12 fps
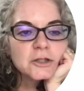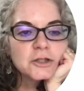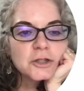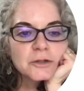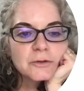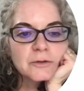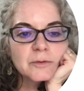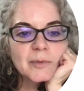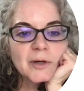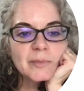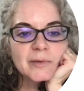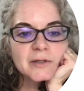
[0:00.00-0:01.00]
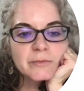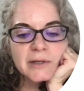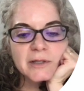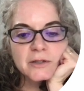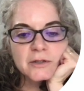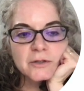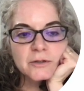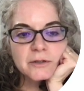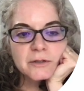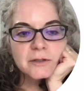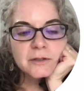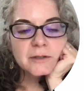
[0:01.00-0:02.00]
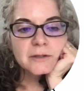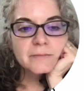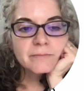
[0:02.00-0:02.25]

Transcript: general purpose registers.